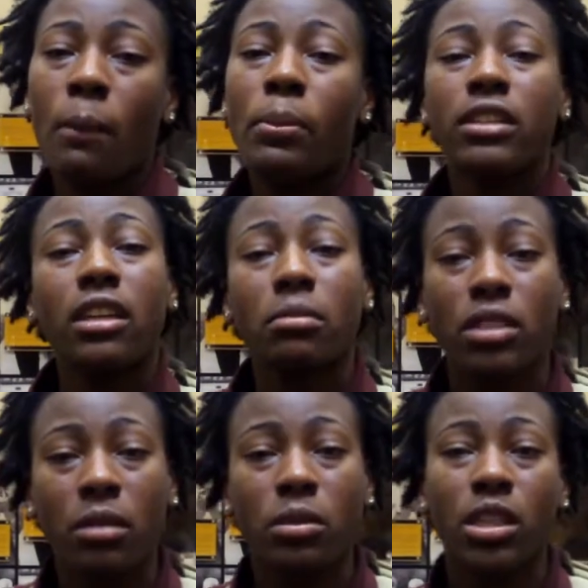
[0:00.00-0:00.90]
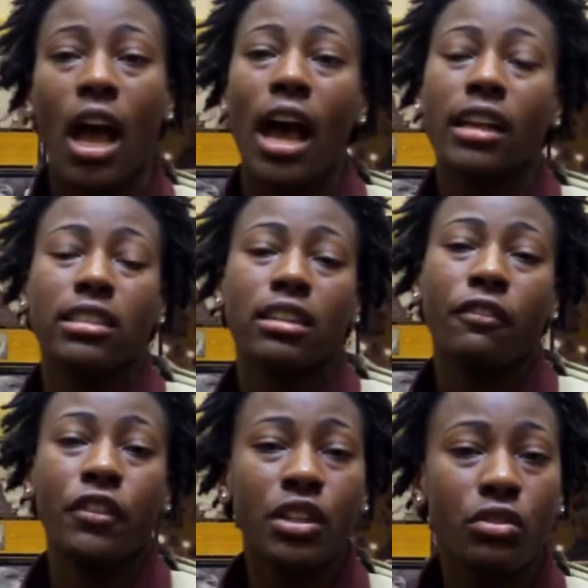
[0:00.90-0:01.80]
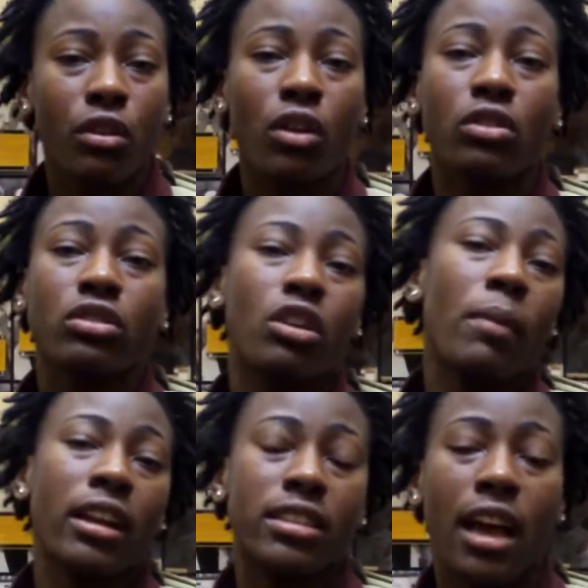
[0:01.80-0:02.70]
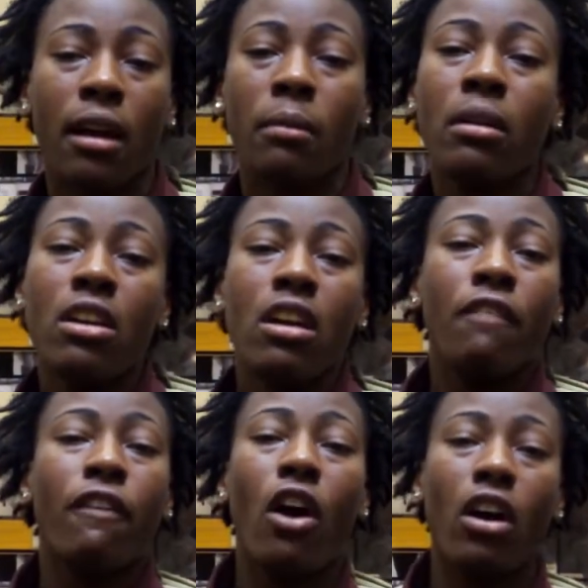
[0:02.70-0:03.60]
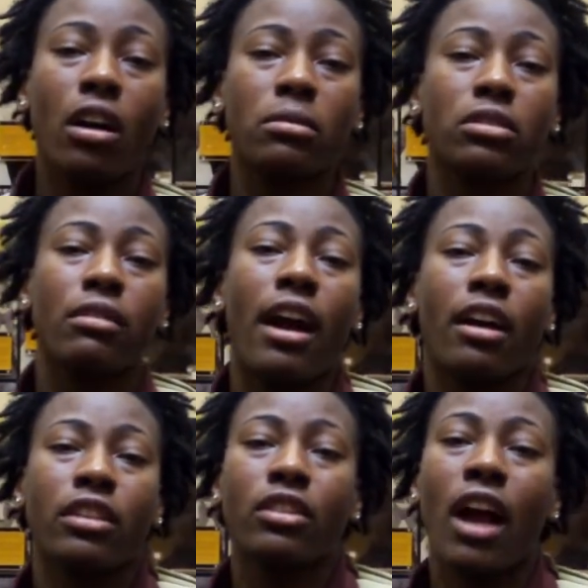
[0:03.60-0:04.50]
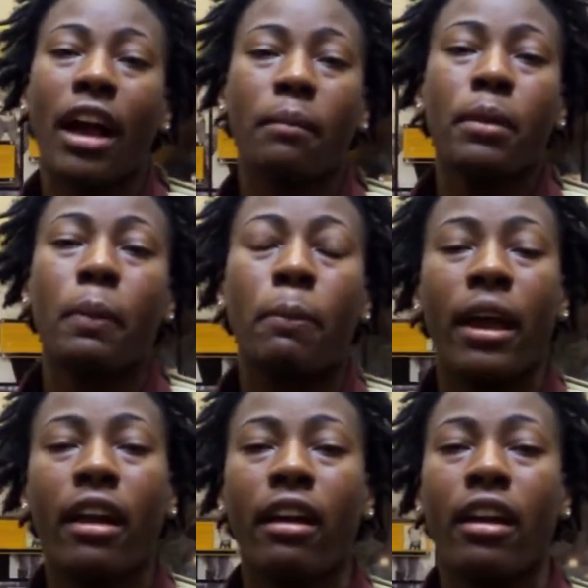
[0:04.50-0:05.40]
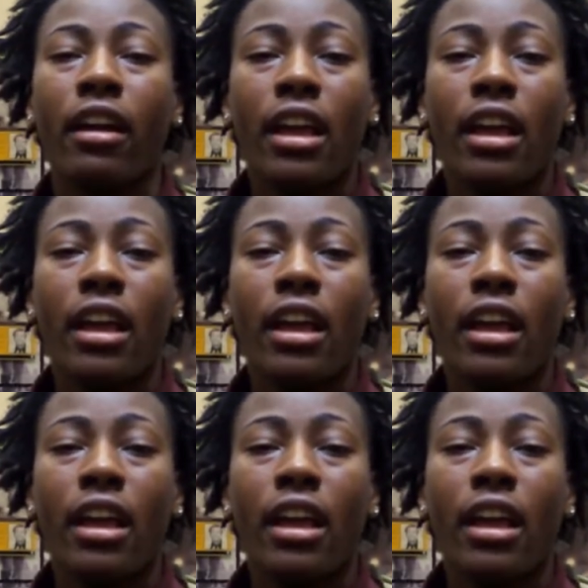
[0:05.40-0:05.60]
putting up jump shots and free throws, so by the time fall comes around, you know, I can be prepared